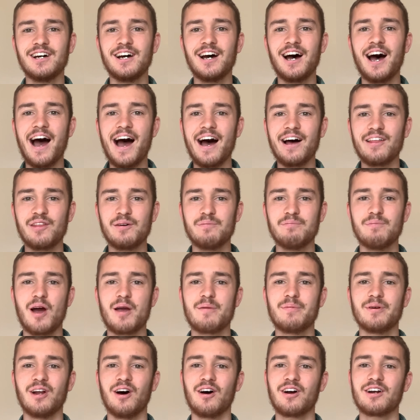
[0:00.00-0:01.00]
at the moment
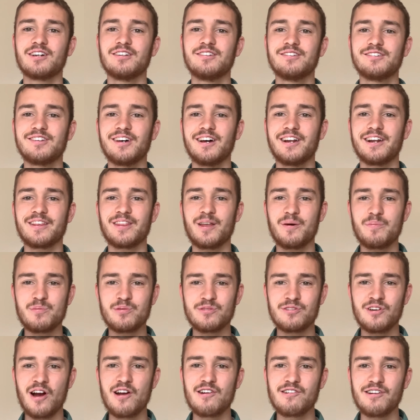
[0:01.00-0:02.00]
are concerning the
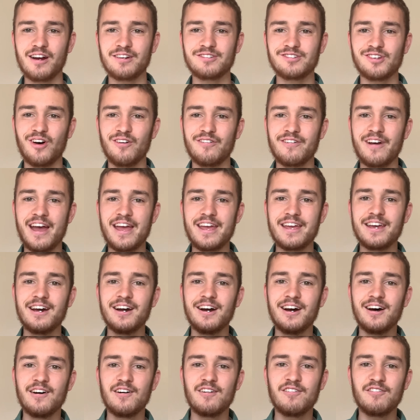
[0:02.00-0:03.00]
progress of a
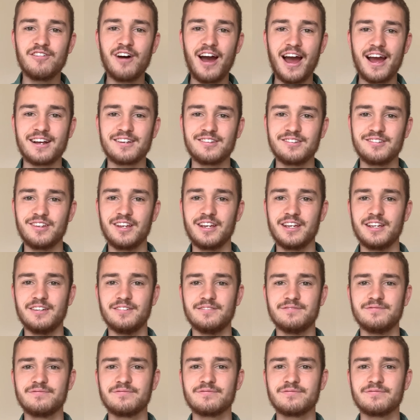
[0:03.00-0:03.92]
vaccine.